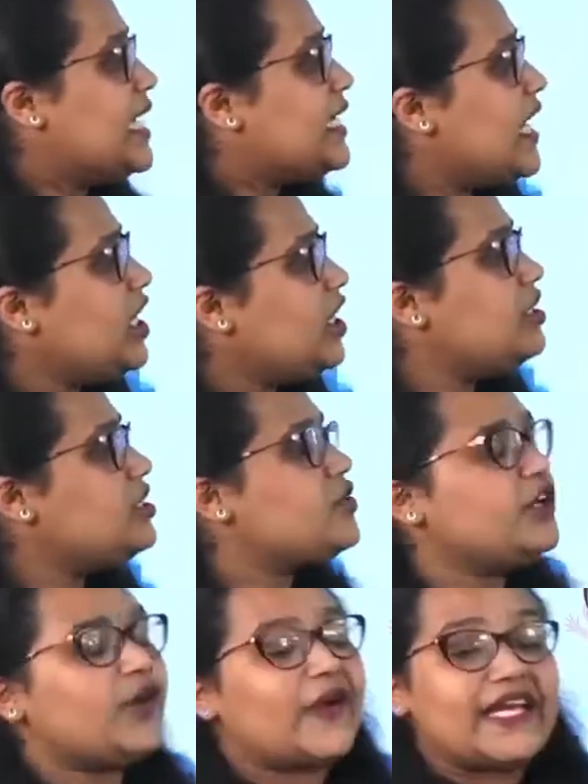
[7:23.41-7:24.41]
Here
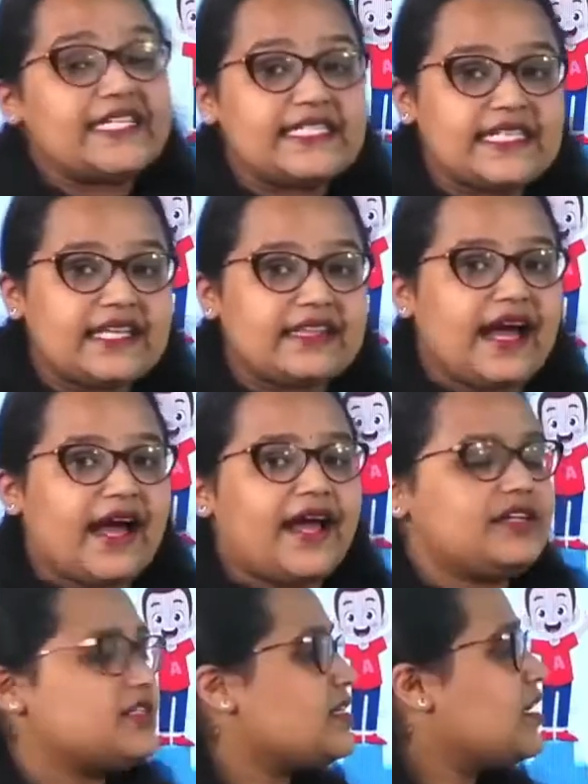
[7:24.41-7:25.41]
also you can see
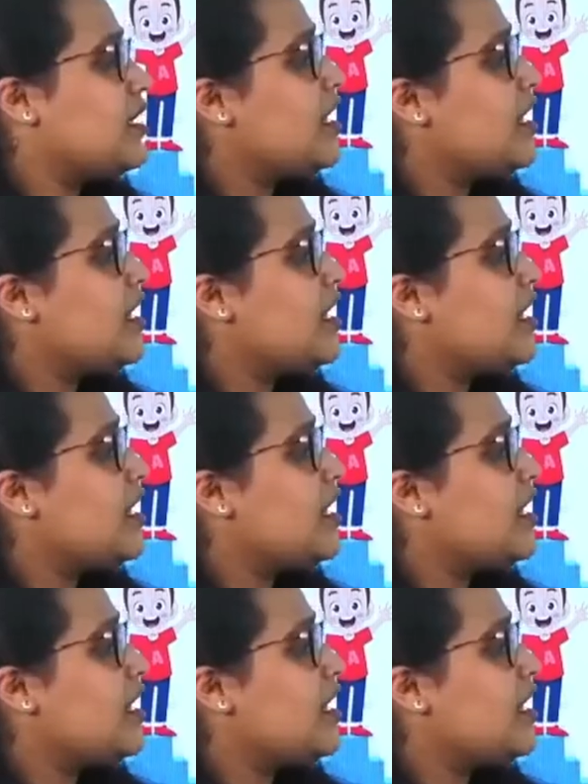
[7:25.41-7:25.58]
that